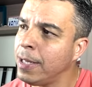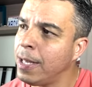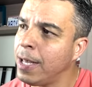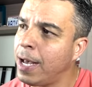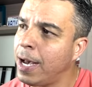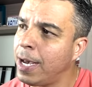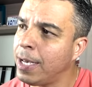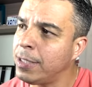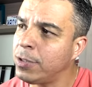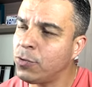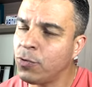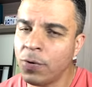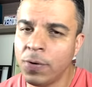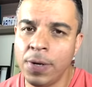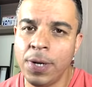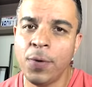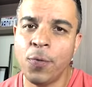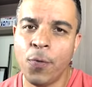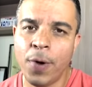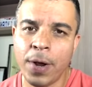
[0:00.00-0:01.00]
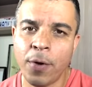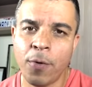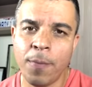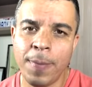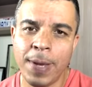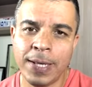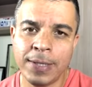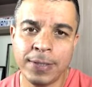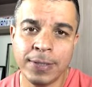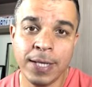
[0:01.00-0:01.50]
I strongly
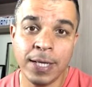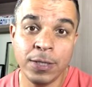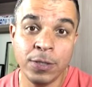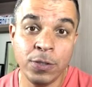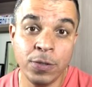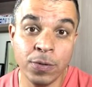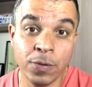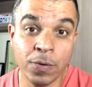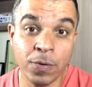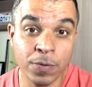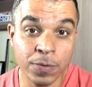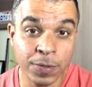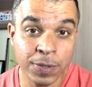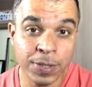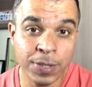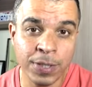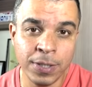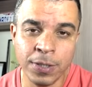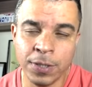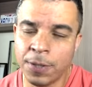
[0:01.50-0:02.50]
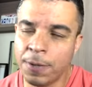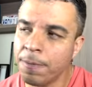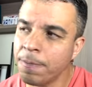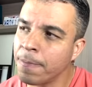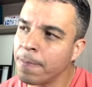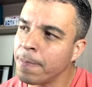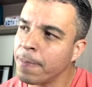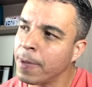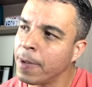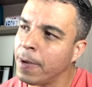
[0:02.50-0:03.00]
recommend that you consider
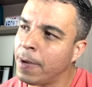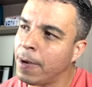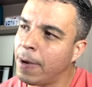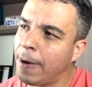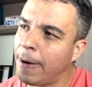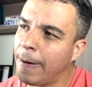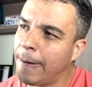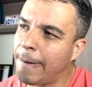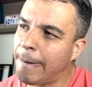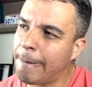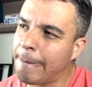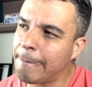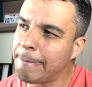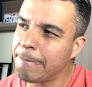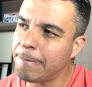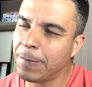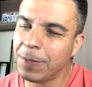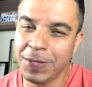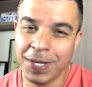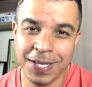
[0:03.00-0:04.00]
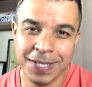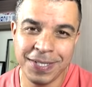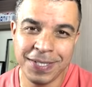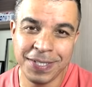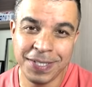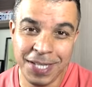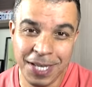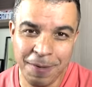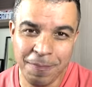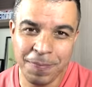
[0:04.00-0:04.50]
this
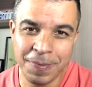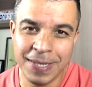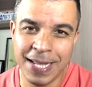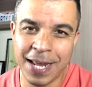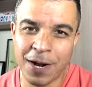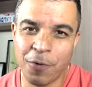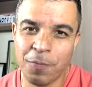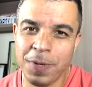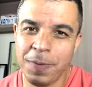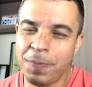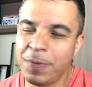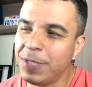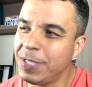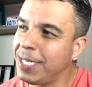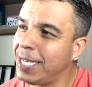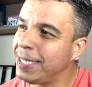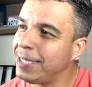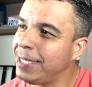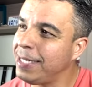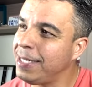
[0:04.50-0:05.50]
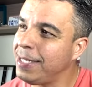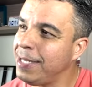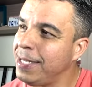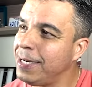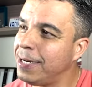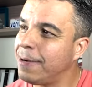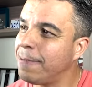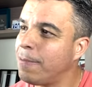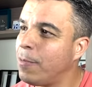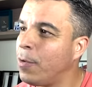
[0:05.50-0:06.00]
tip that I'll be presenting
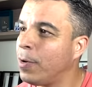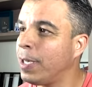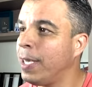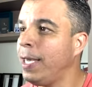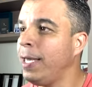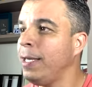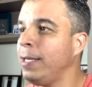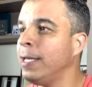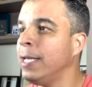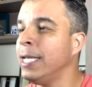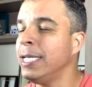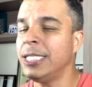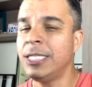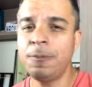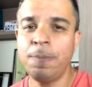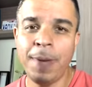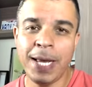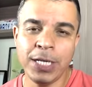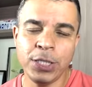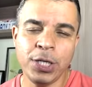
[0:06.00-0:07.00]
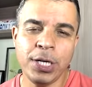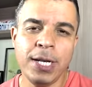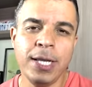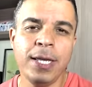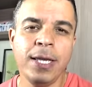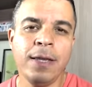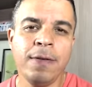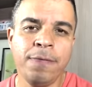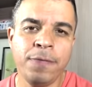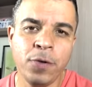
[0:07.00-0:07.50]
here, okay?
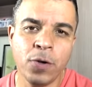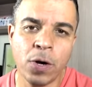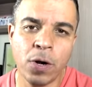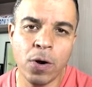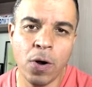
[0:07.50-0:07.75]
Especially if your